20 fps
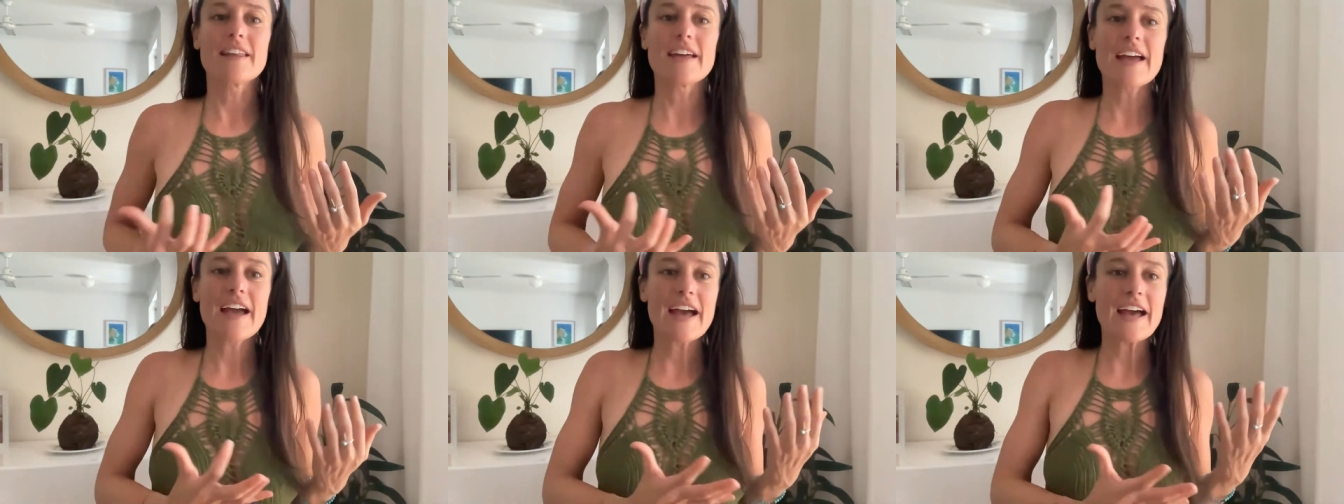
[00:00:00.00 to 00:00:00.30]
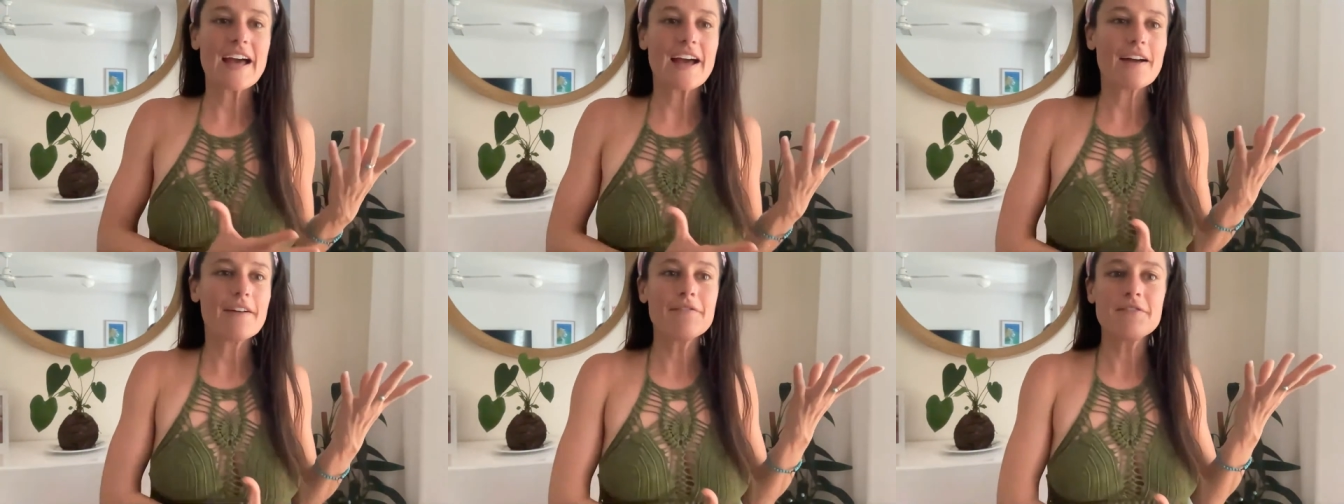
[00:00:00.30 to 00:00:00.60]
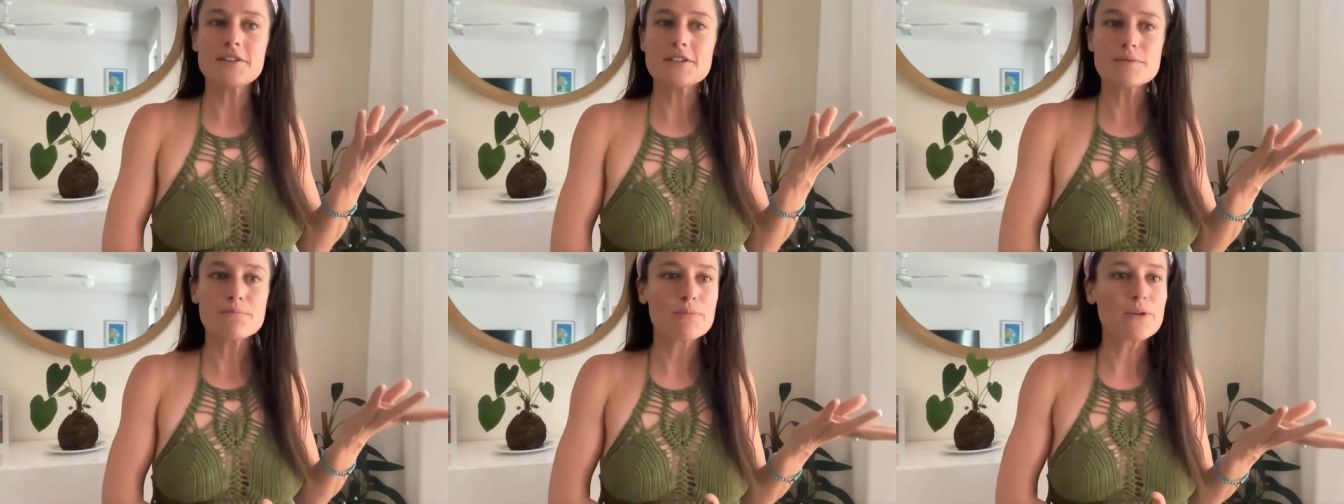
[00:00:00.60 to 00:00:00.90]
They
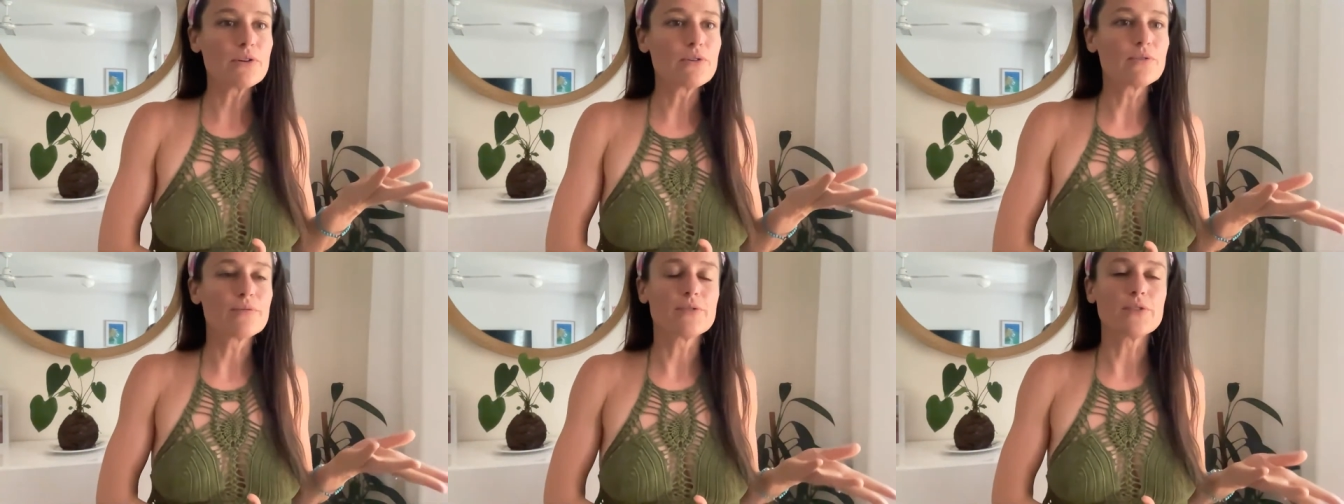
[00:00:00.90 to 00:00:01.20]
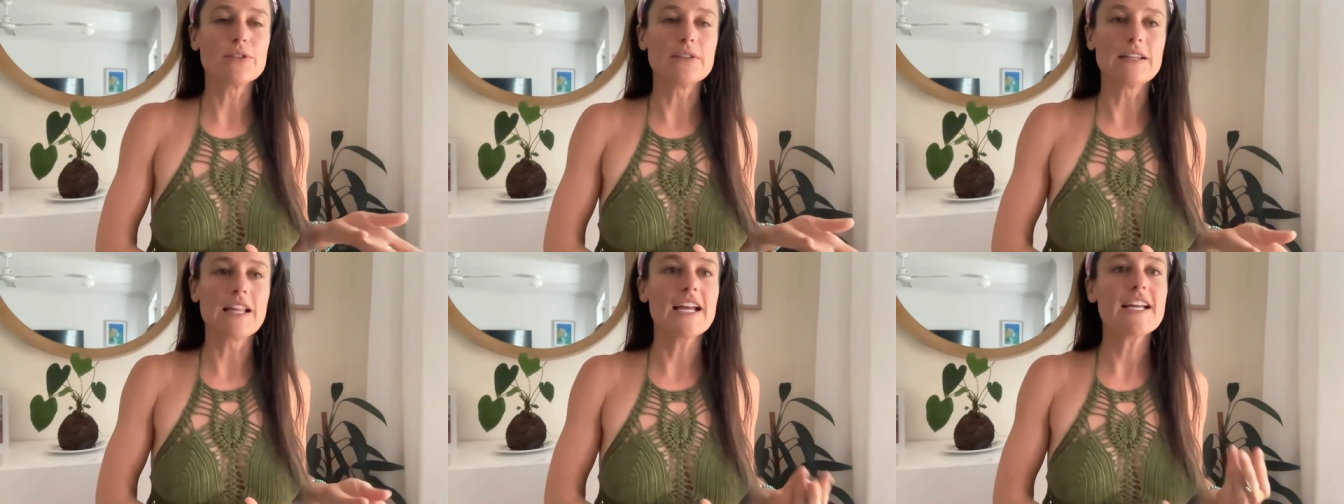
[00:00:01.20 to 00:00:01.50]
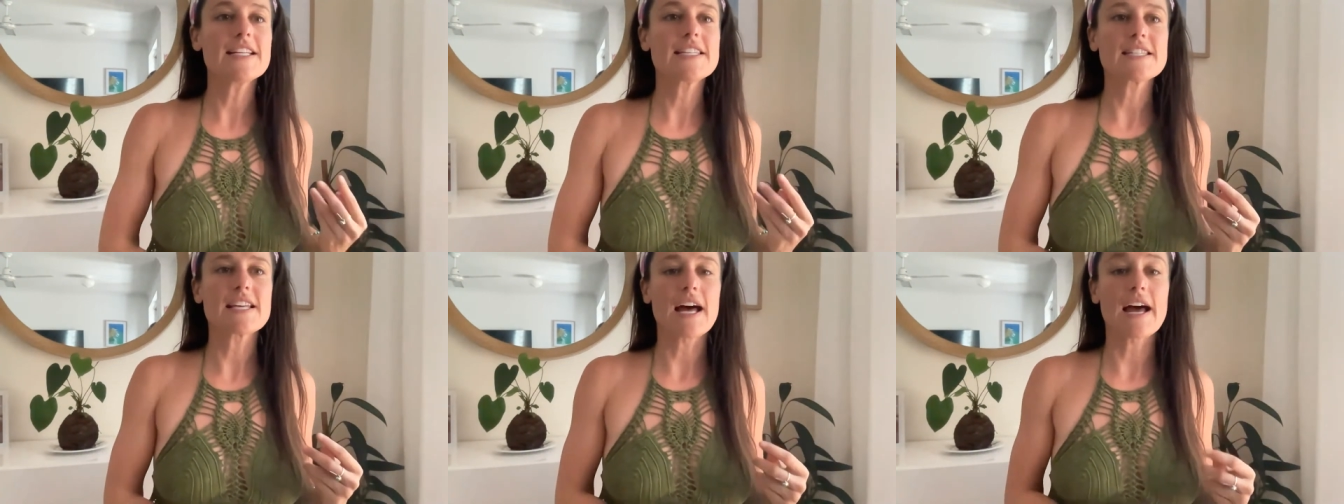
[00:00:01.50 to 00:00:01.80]
have this beautiful
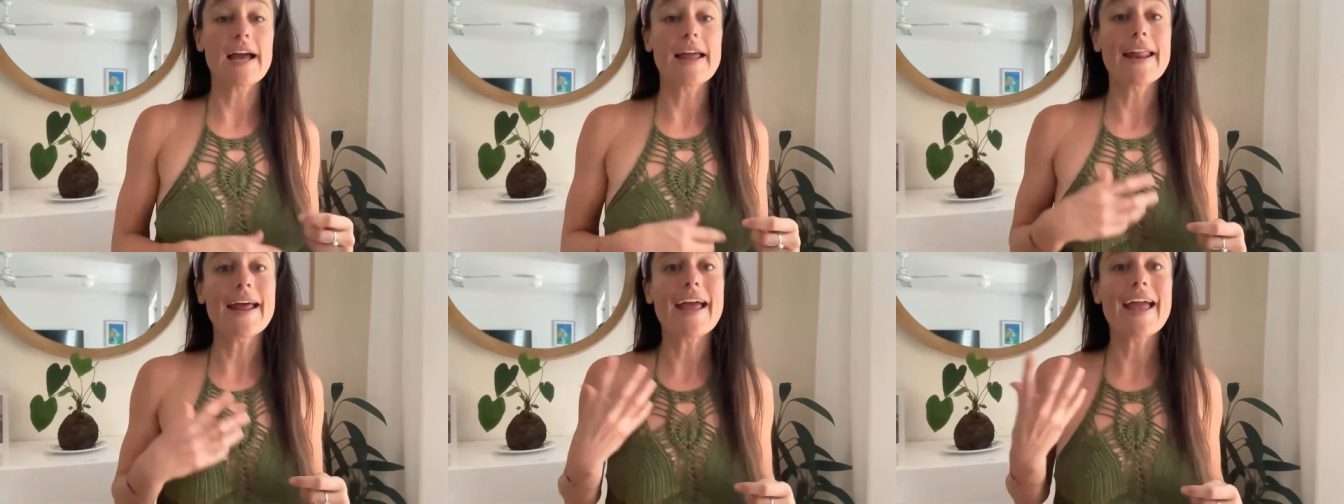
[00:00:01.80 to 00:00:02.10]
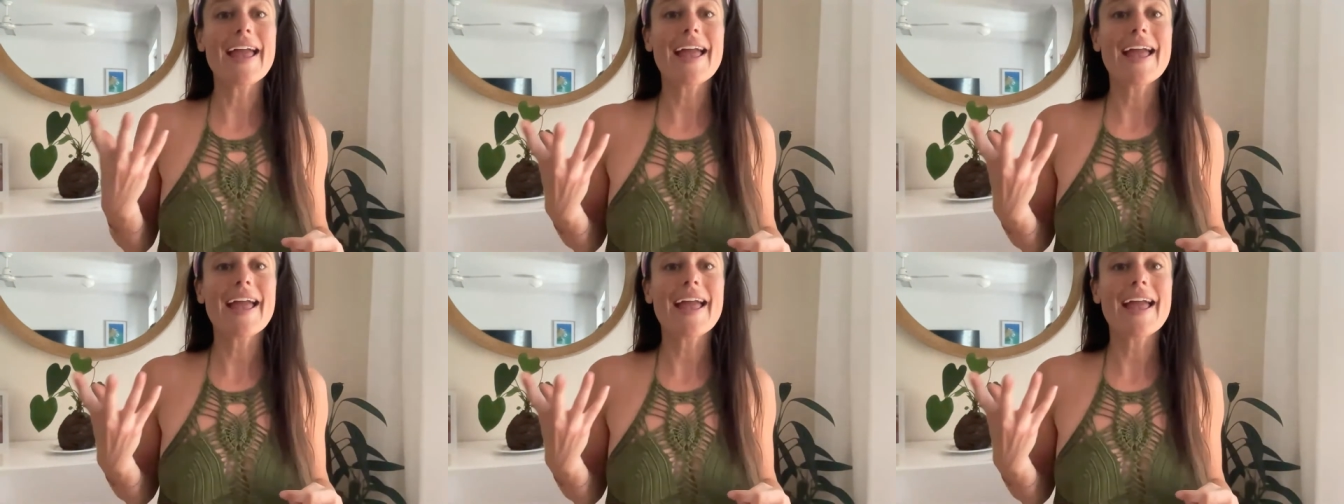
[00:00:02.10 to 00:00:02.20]
light side,